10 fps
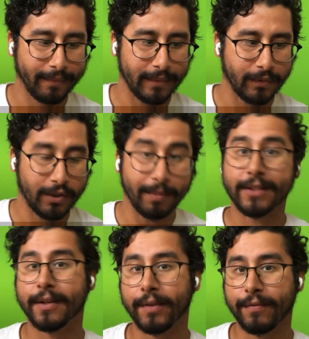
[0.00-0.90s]
She made
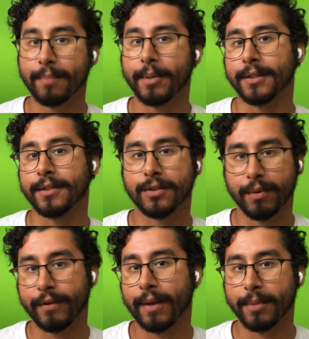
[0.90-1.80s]
75 bucks,
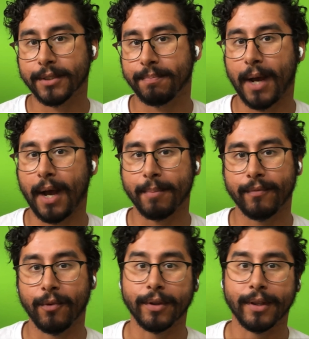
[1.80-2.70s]
25 bucks a pop
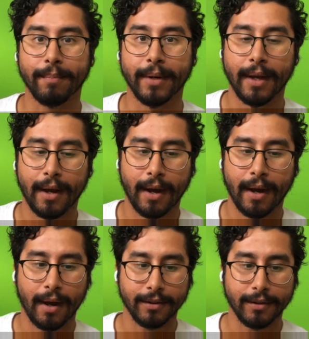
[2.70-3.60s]
for them.
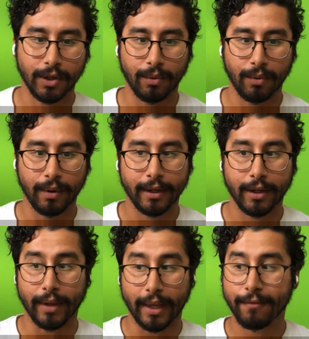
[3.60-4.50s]
So,
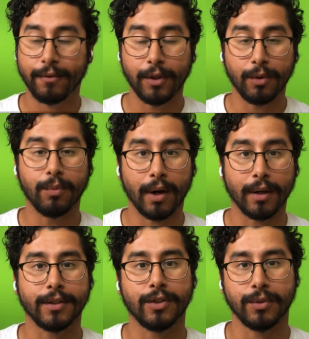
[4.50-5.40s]
you know, if you want to